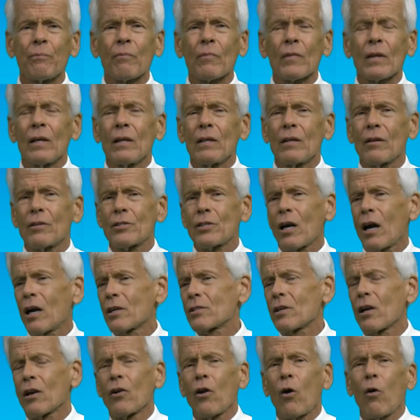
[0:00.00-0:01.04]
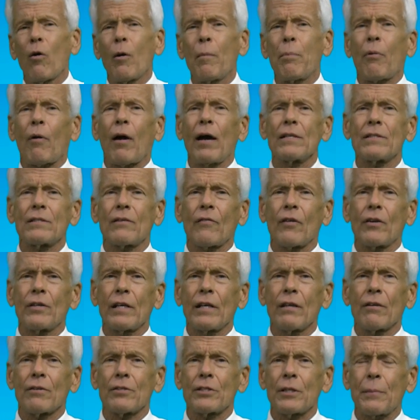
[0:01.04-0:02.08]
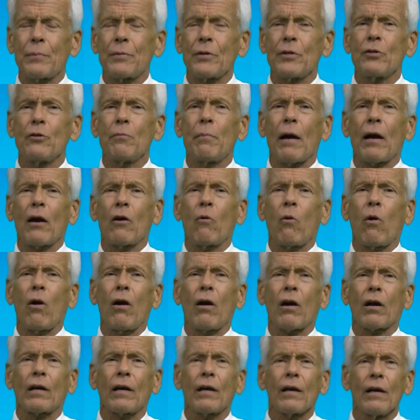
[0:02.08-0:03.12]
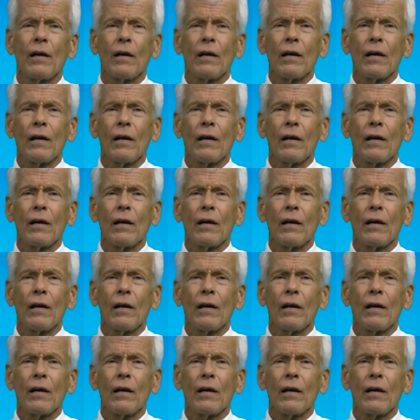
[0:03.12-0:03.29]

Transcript: You're charging a lower price than the dealerships, you do better work.